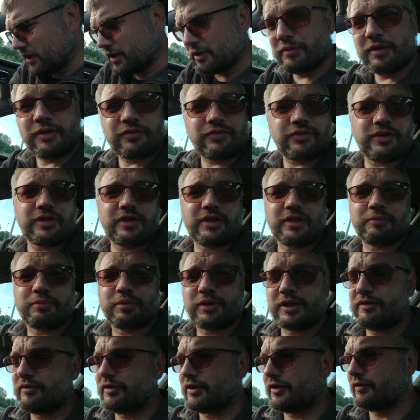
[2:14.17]
You may have seen in a
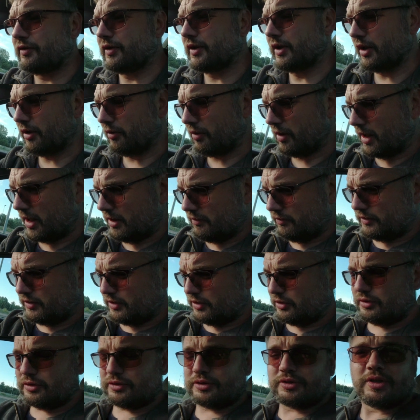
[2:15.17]
previous video I have to
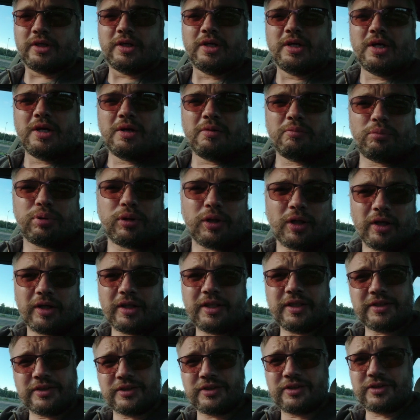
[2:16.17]
use
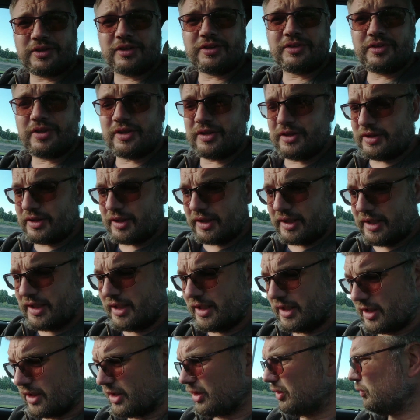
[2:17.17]
pliers to turn the
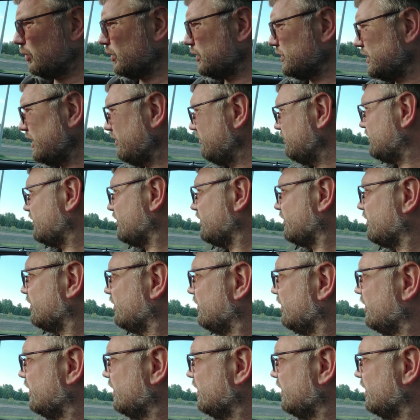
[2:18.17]
key, and I was having to